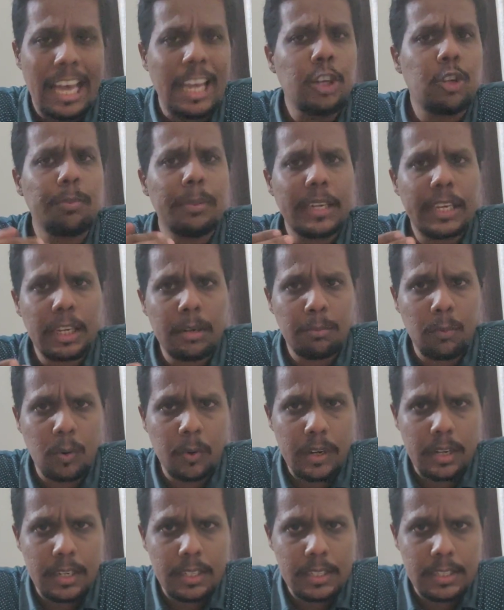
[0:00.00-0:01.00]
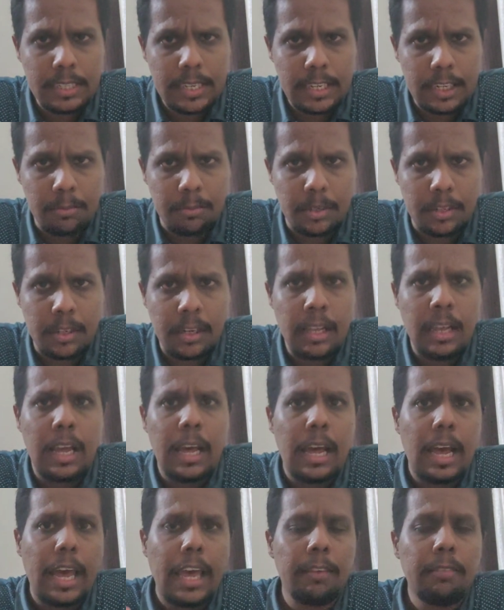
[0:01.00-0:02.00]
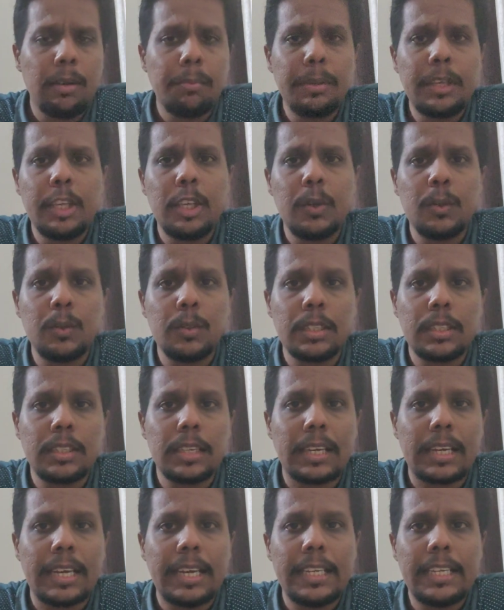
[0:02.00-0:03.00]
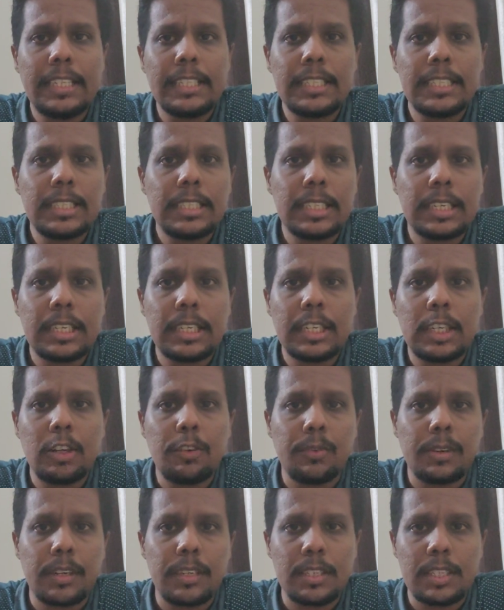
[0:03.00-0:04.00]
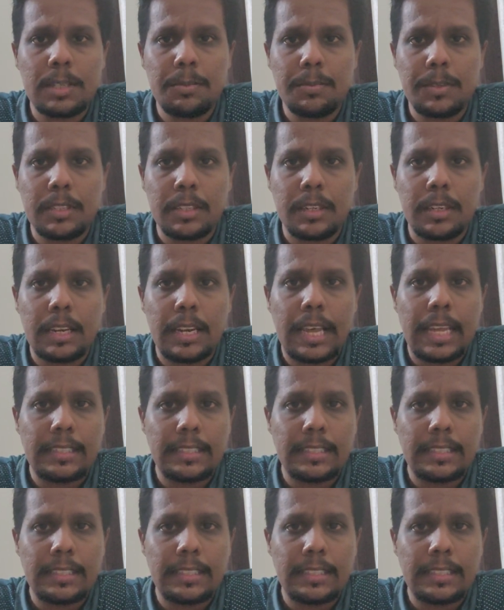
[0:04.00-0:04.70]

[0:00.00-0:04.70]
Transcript: And to make it more understandable, I will be using the Keynesian theory of consumption